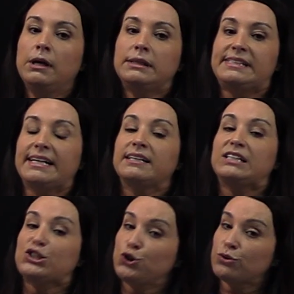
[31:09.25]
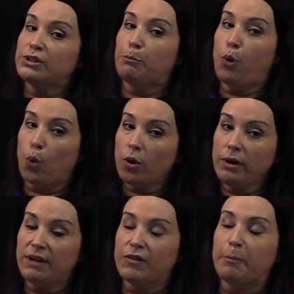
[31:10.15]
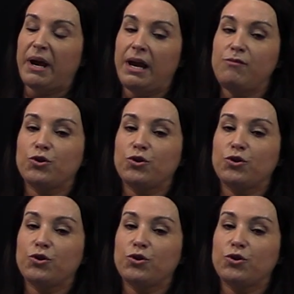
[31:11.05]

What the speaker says: Seek additional support if the behavior